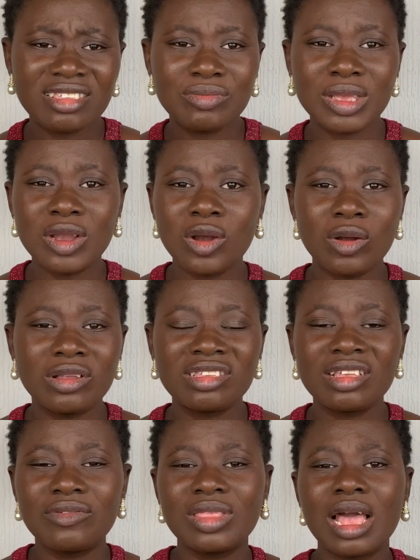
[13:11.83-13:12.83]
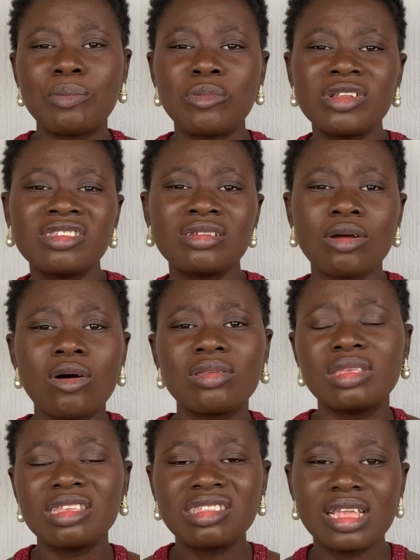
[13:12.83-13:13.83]
because if they are putting all
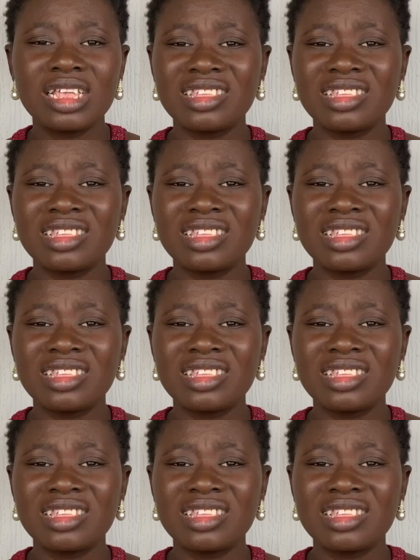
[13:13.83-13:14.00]
these things